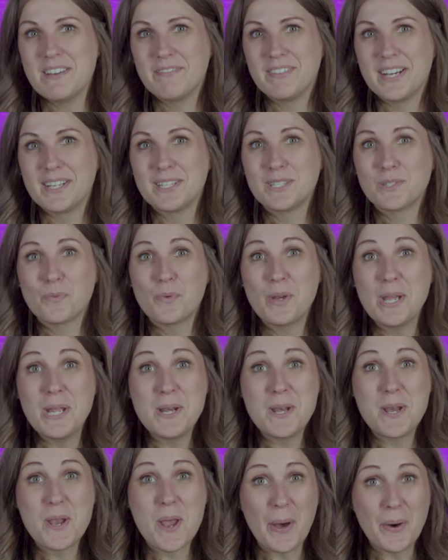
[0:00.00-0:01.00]
of us, we
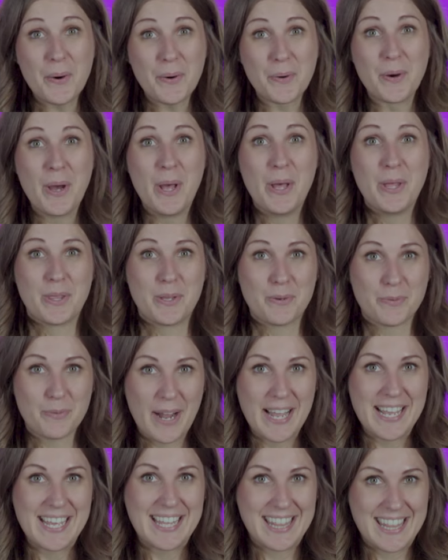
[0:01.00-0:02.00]
know the
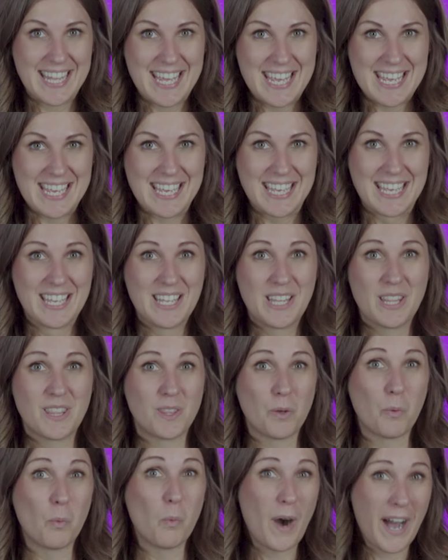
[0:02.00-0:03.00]
right thing,
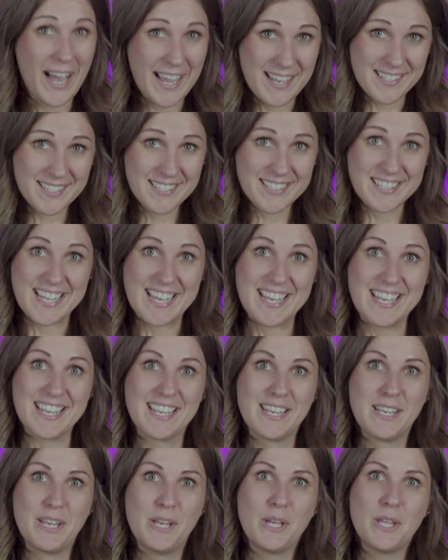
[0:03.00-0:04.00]
the wise thing,
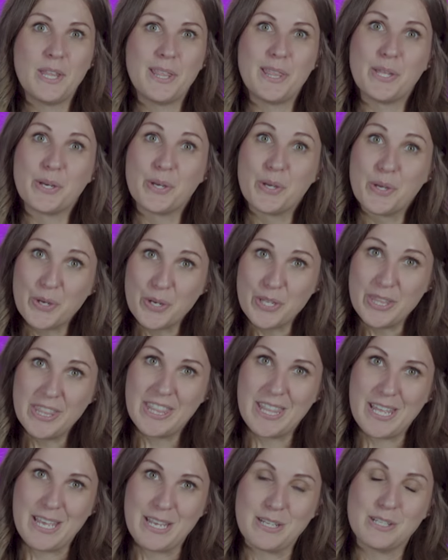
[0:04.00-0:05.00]
the good
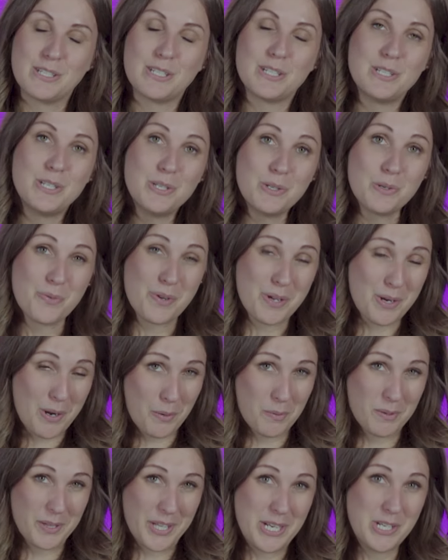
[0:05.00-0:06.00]
thing to do in our
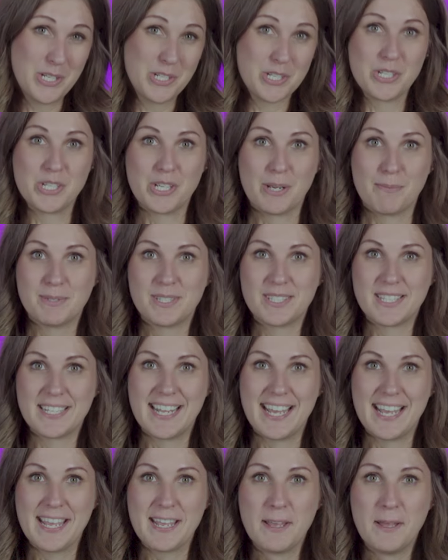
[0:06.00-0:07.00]
relationships
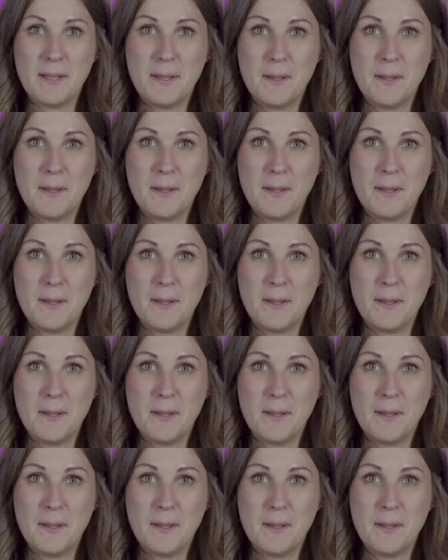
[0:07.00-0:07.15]
today.